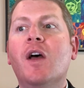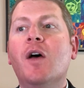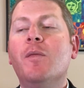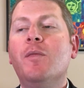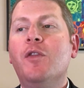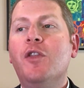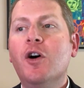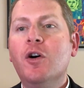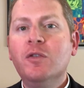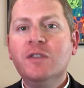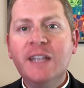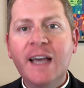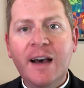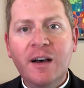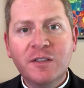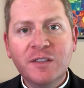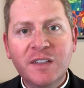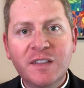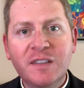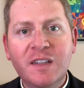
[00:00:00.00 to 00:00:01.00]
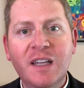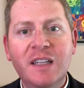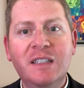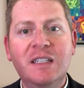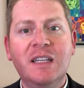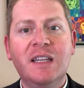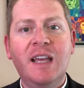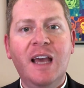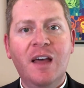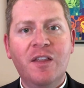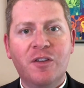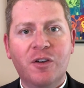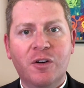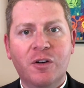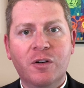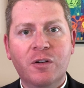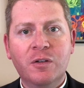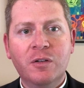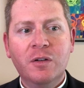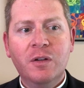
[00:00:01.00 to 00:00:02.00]
Those houses get
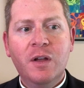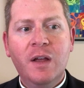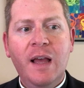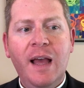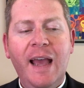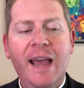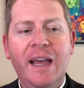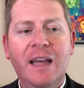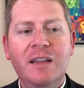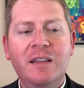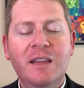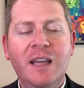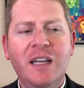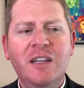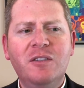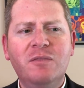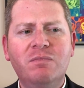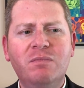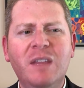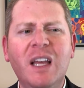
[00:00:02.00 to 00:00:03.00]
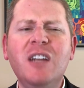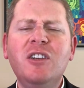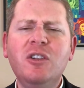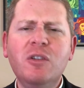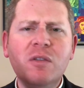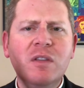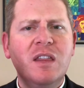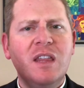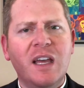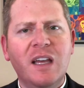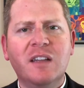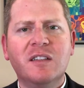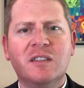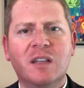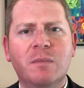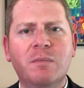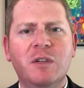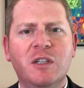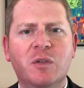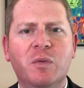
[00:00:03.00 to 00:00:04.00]
together and they do things
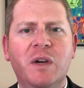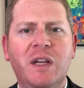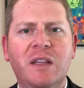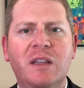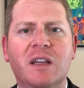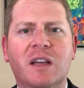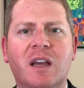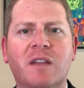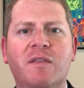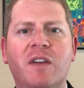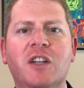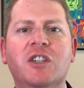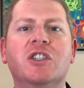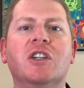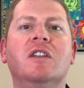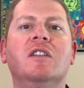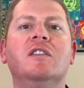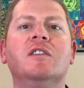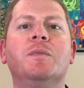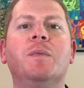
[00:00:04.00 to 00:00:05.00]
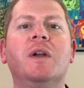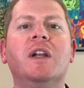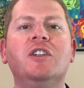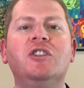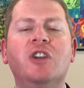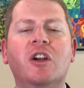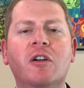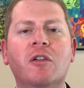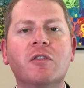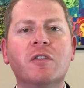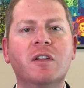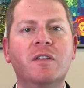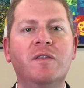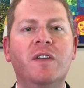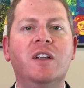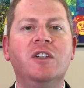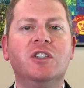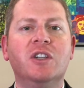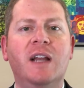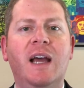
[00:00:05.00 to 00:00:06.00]
in between the conventions, but a general
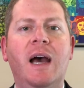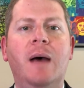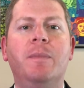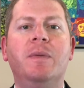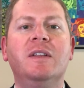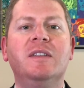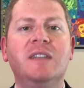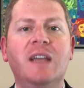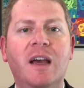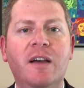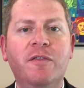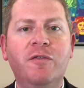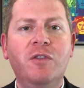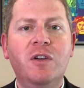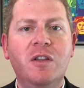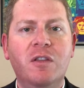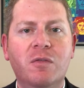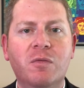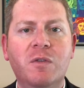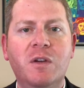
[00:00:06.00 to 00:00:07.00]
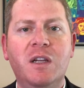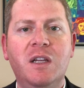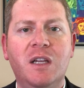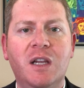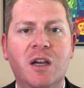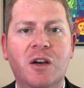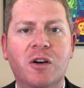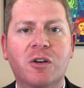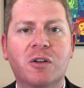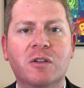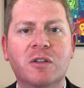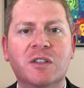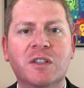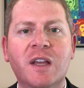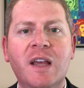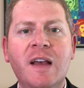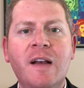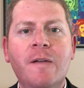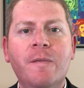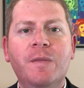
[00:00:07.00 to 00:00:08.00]
convention happens every 3 years,
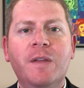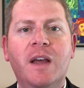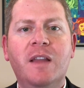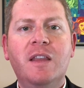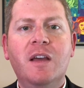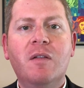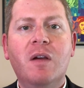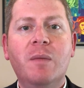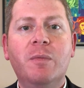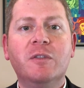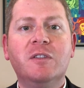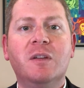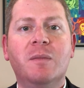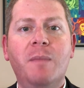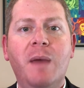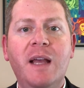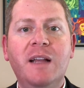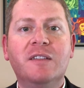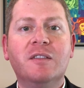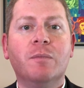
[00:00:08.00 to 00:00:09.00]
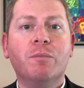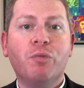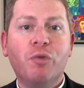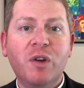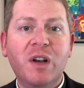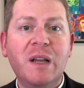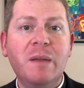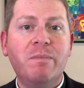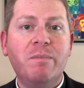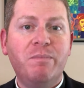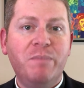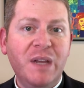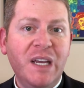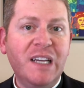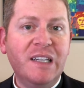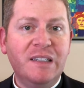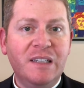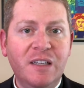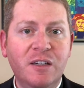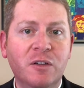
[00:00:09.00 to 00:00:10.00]
and they're able to make some pretty
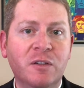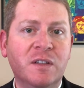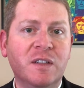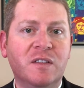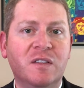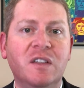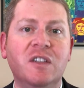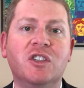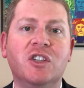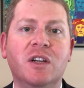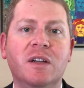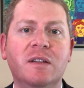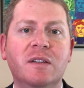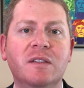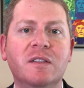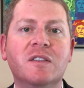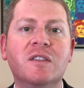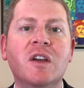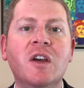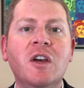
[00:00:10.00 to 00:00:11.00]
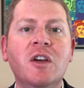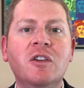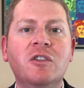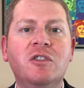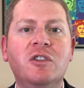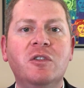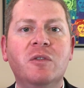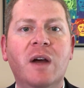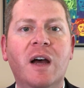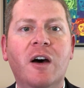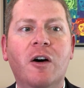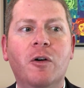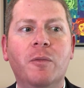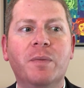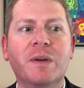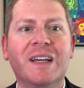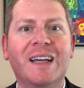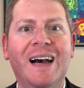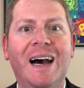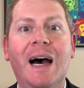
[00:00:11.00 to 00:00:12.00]
big deal decisions to
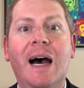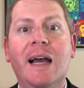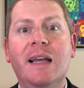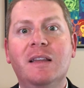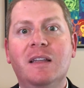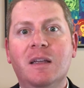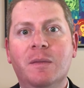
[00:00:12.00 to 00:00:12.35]
help guide the